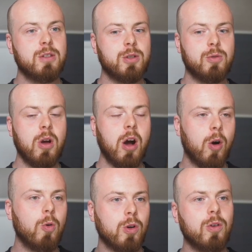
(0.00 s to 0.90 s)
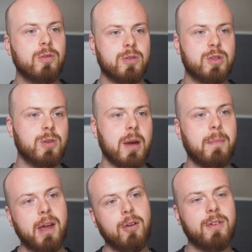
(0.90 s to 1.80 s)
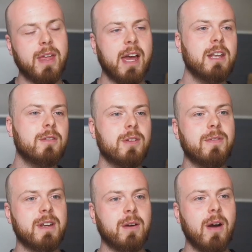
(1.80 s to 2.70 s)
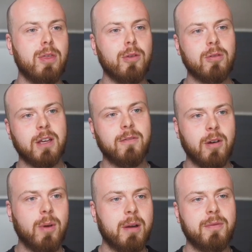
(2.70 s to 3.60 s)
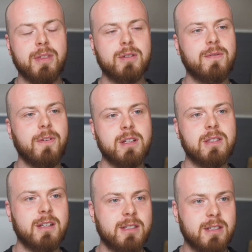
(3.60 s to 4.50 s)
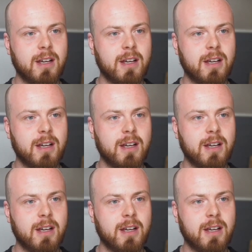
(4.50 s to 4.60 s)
to hold on to that payoff at the end of the video and not give it away within those first 30